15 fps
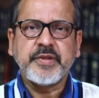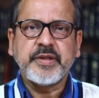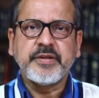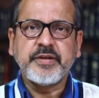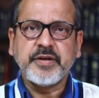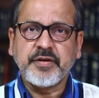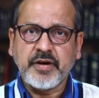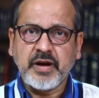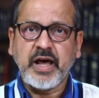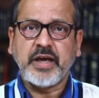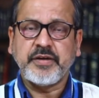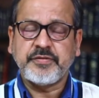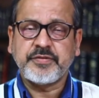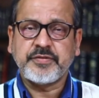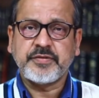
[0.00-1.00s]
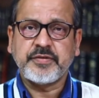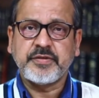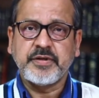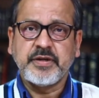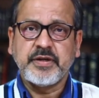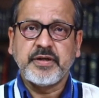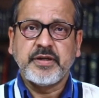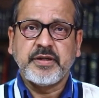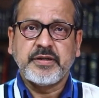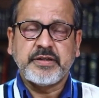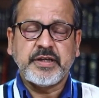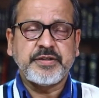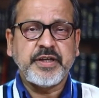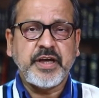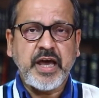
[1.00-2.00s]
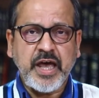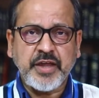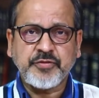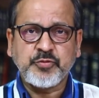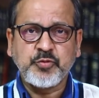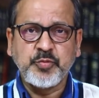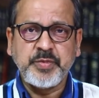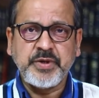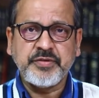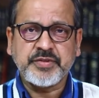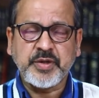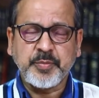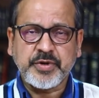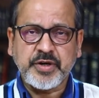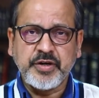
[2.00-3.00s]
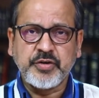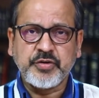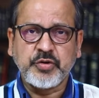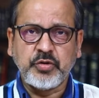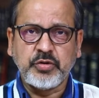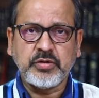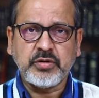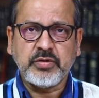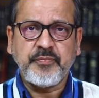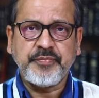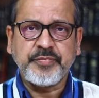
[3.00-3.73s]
they realize that there has to be some control